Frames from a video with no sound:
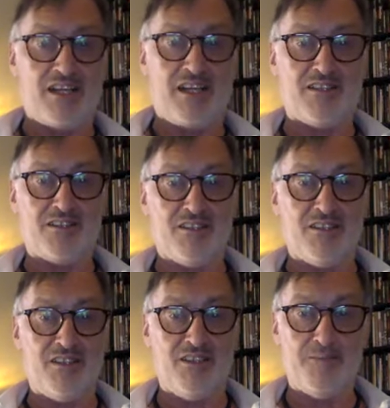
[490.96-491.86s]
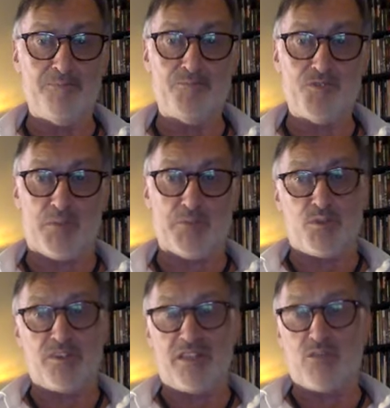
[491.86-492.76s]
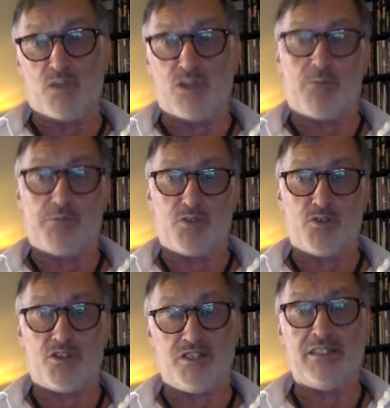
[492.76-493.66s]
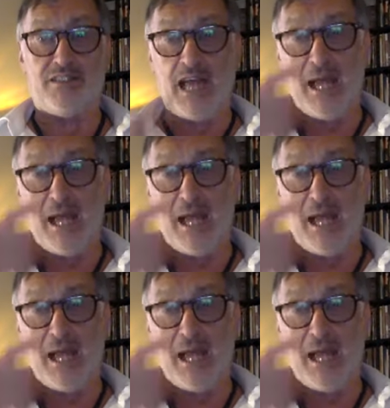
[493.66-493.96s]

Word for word: and um, subsequently then record producer. Still